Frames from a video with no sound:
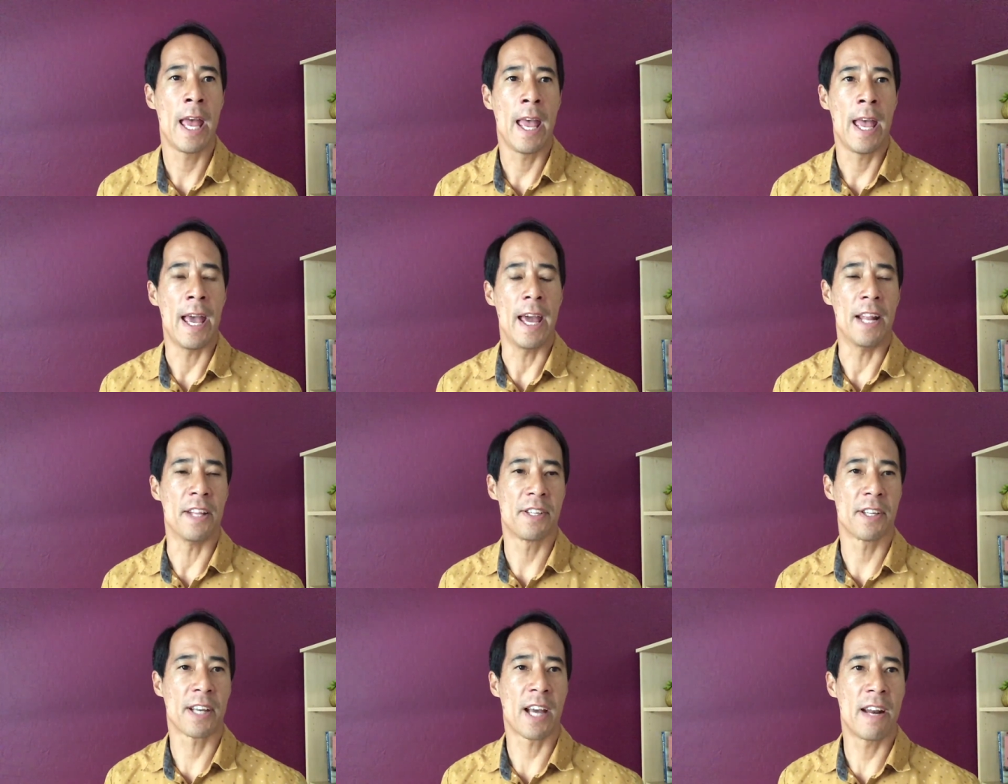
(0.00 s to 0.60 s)
And
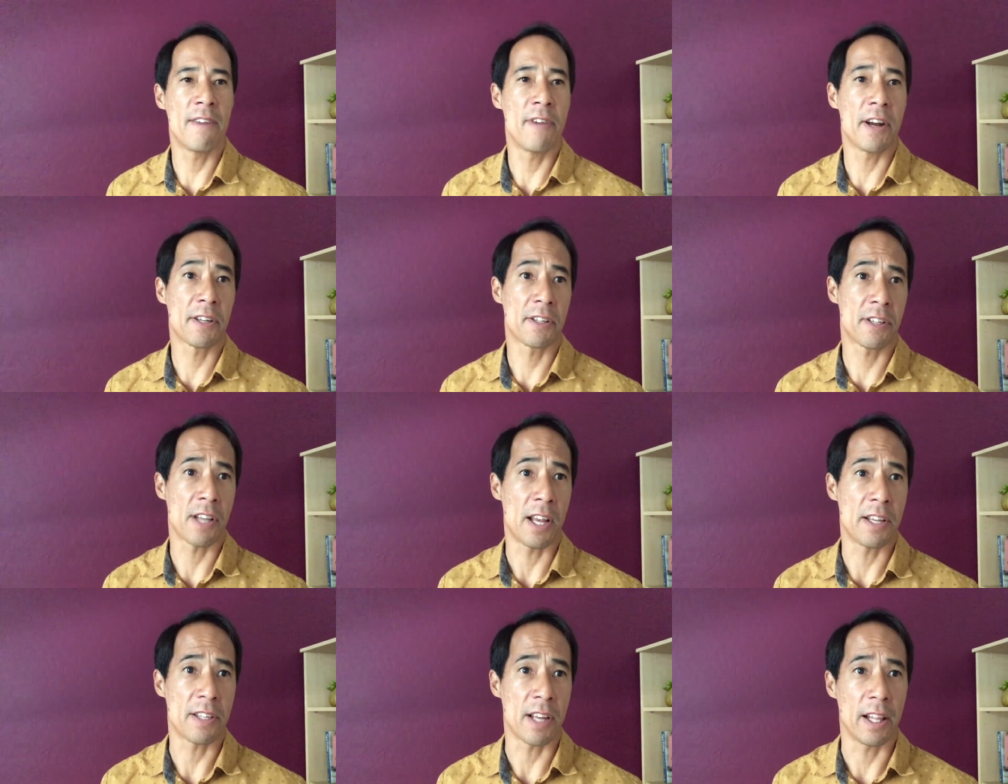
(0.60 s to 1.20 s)
it's the kind of
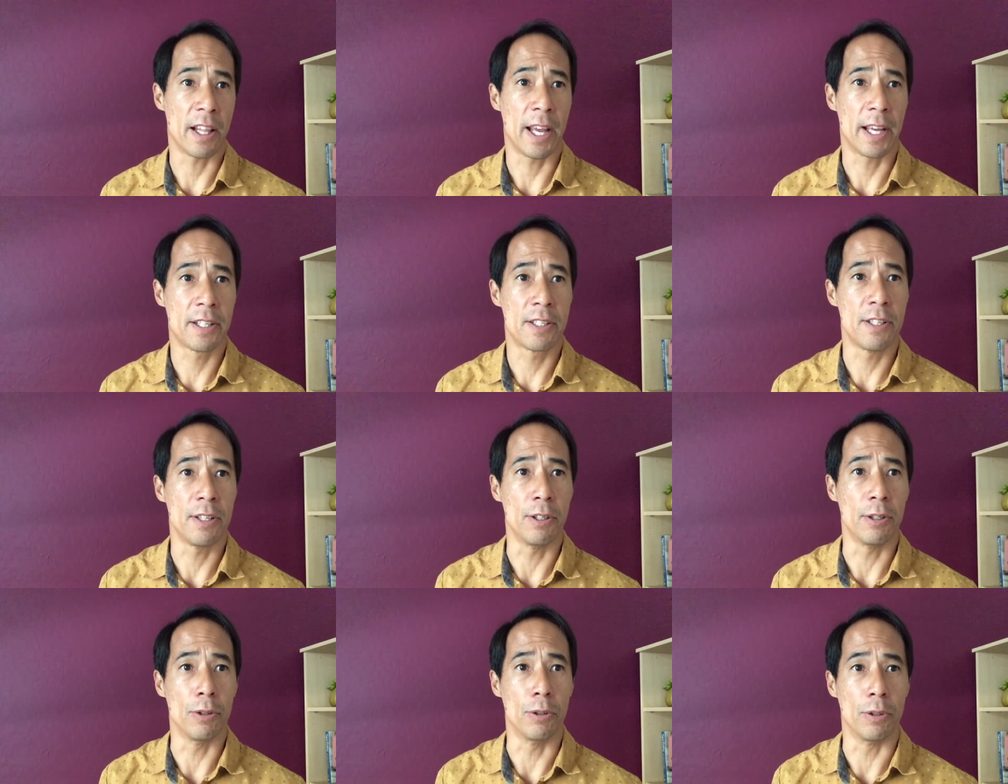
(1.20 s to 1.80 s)
exercise I like
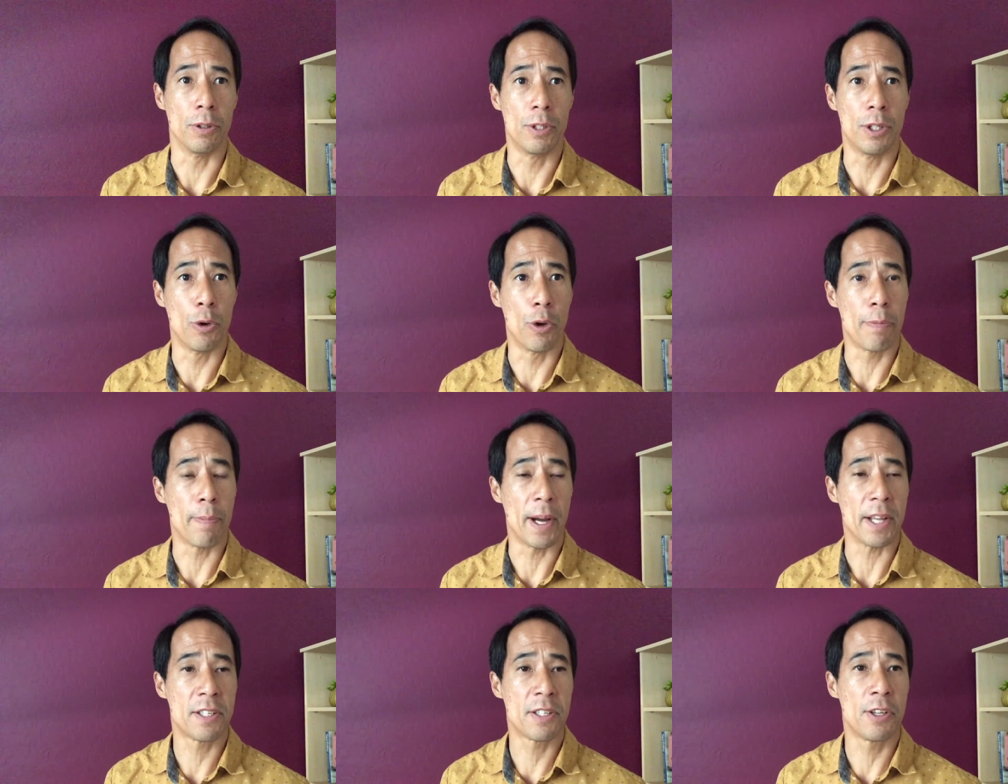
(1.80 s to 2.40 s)
to do with
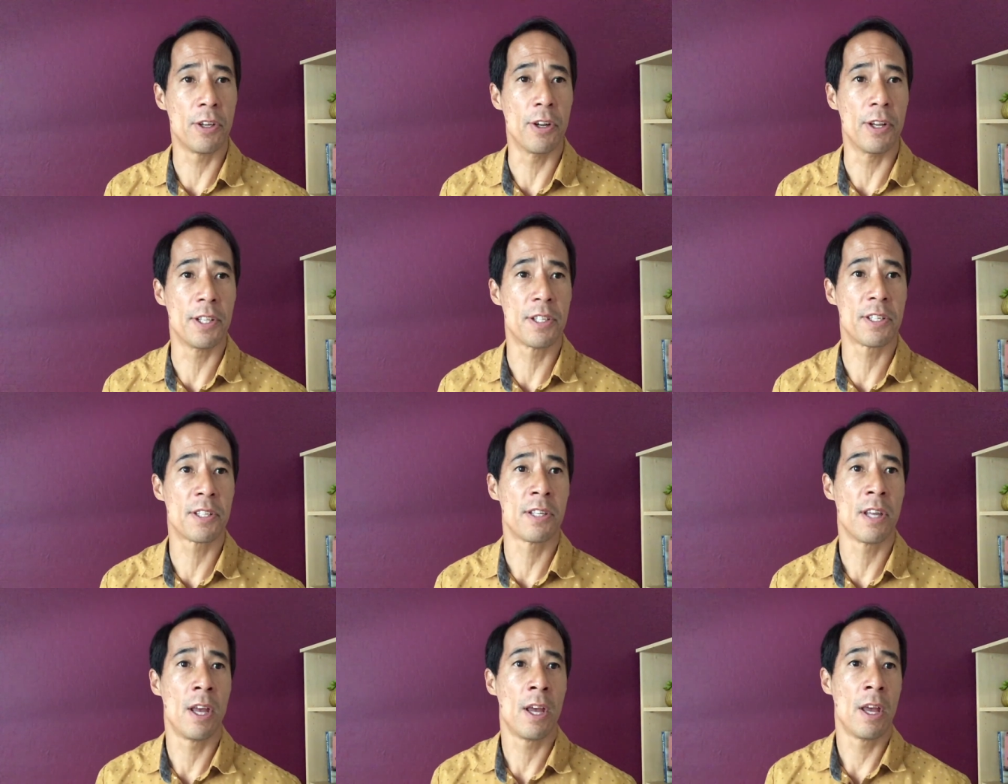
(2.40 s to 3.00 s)
my
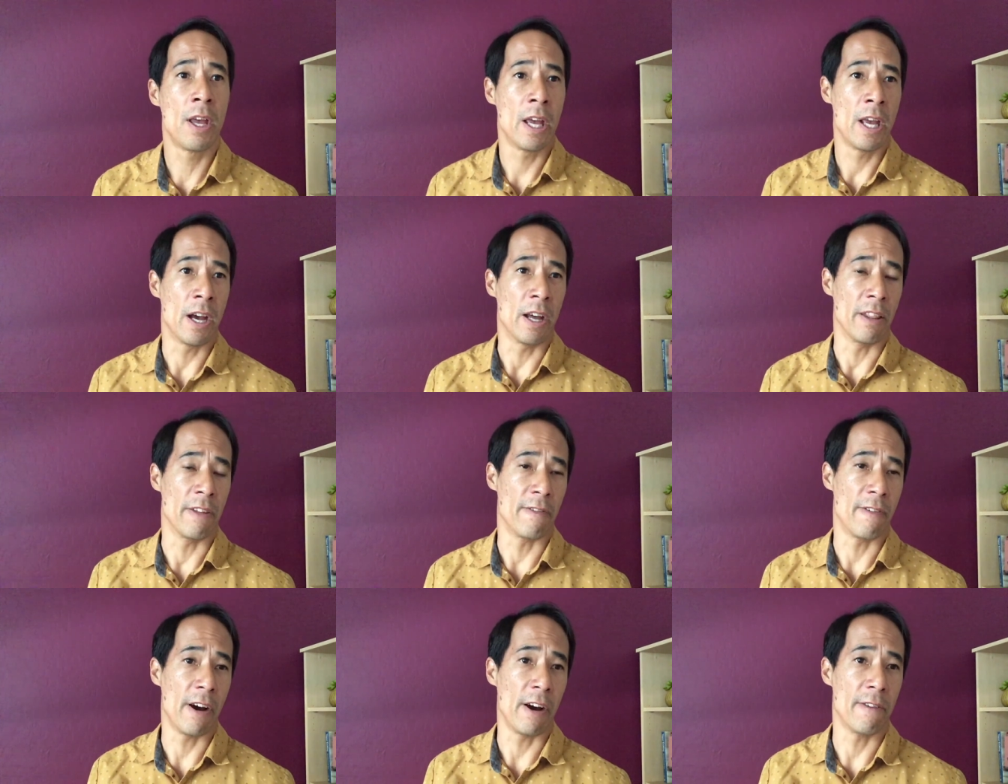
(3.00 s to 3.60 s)
students on
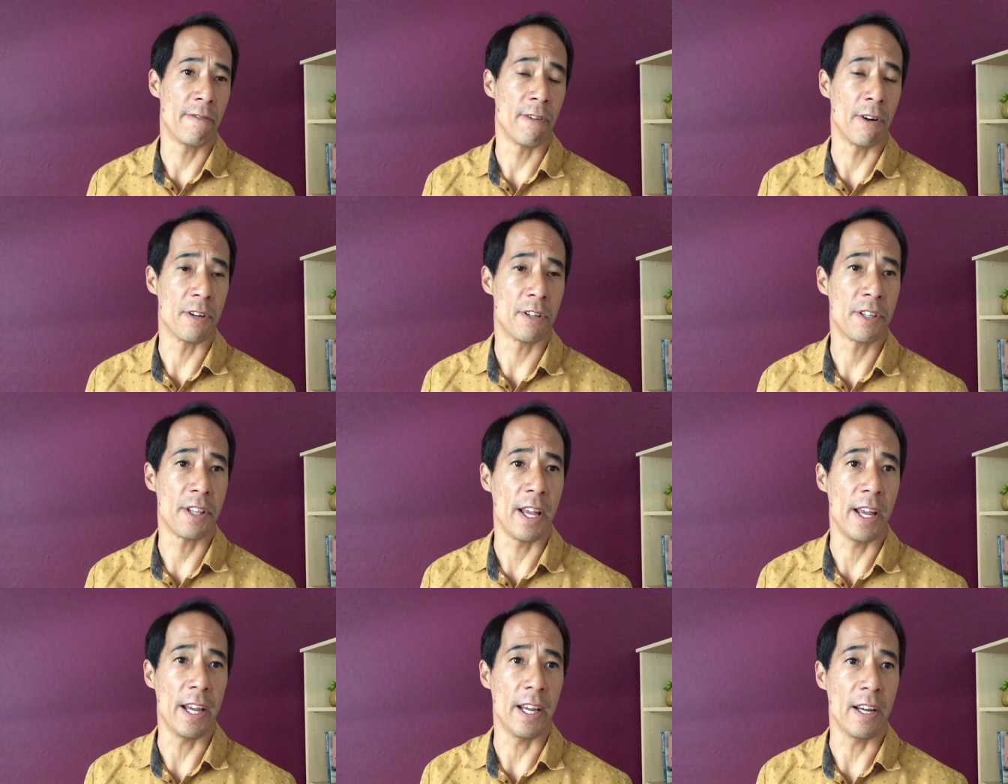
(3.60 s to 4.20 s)
the very first
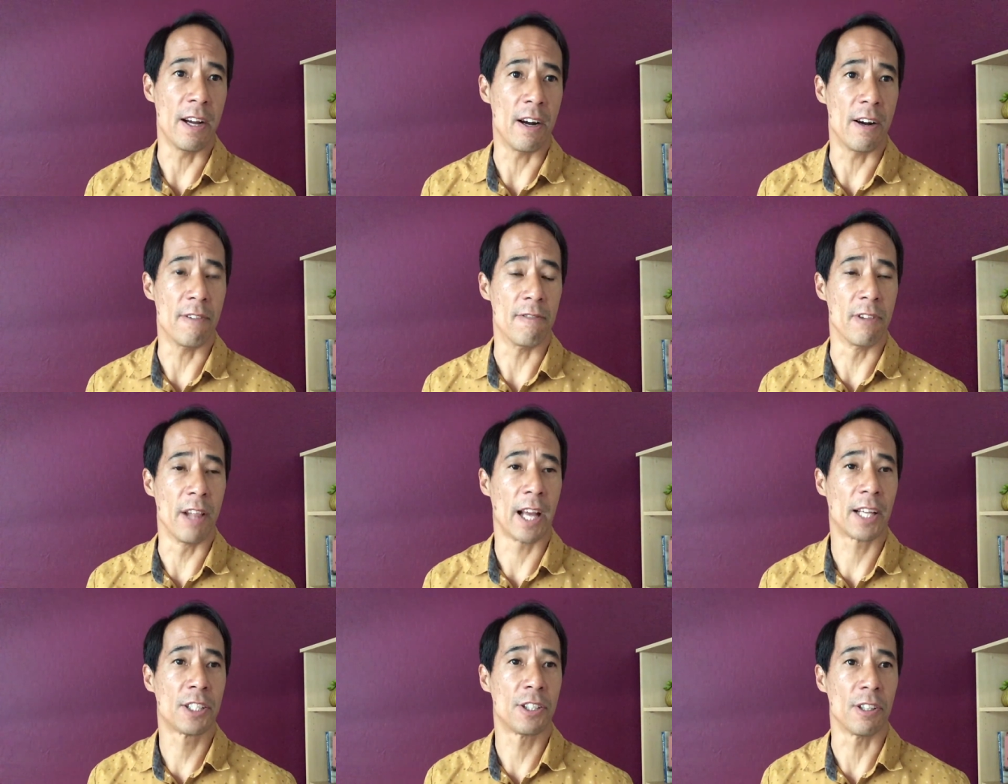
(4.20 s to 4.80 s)
day of
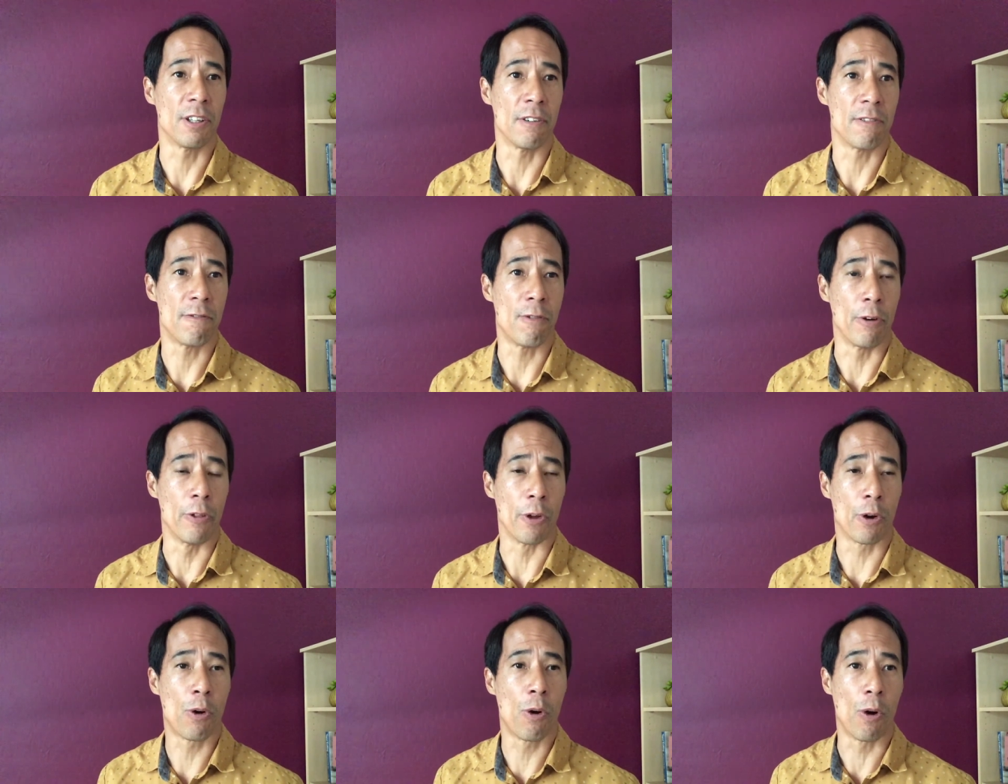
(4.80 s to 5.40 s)
lecture for
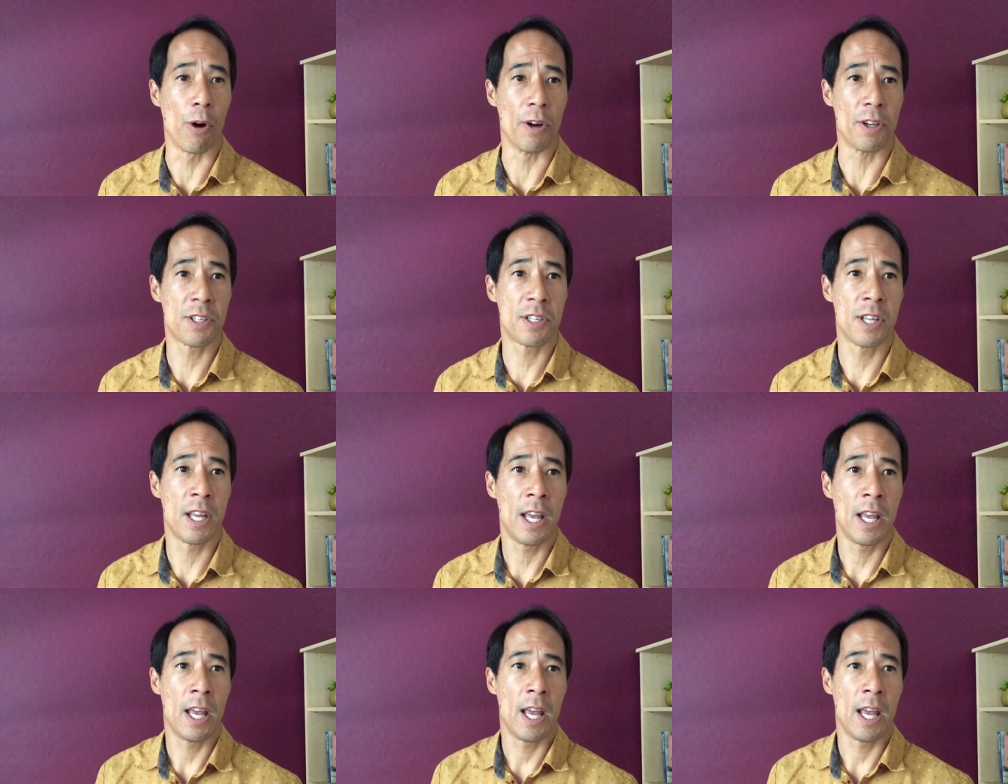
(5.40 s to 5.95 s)
the course.